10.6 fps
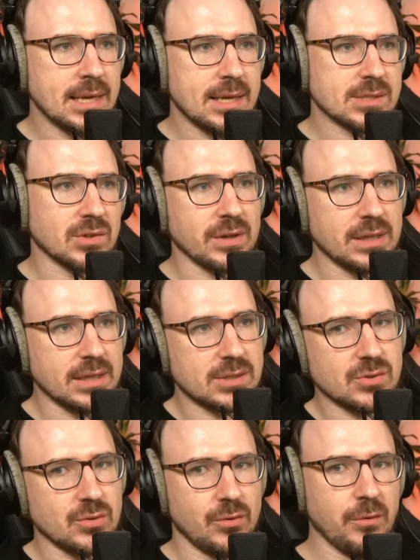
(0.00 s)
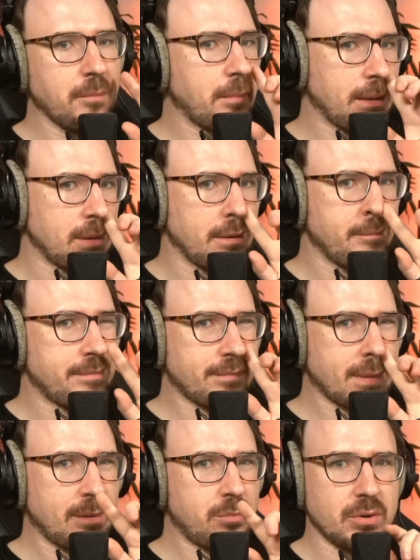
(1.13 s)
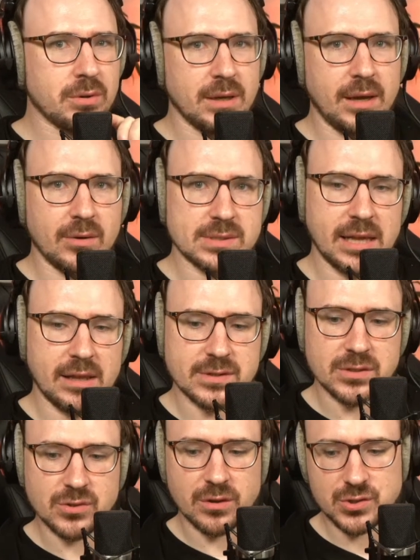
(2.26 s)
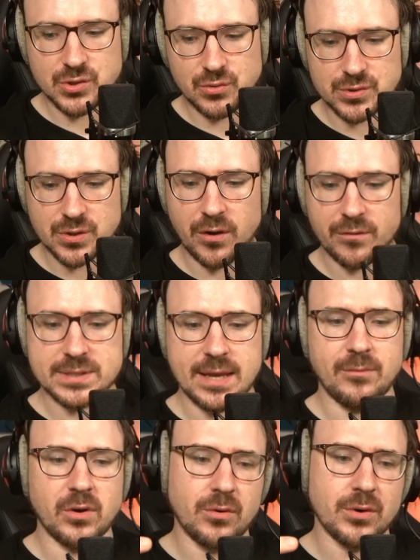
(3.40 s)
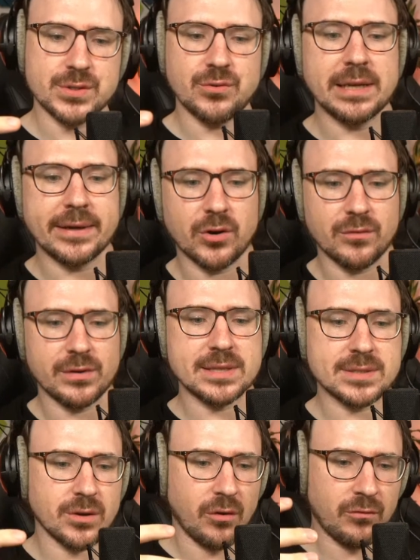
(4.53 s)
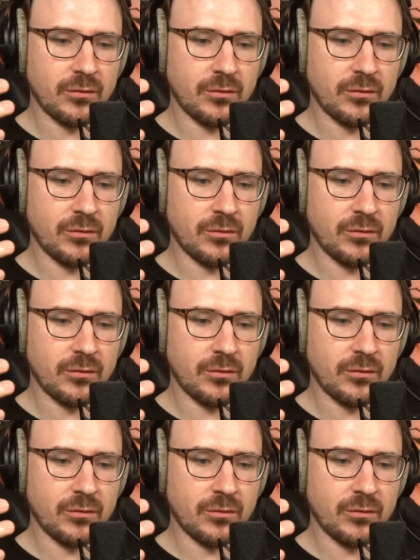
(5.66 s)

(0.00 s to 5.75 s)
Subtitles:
So we need to maybe put ourselves into the shoes of someone who is really convinced of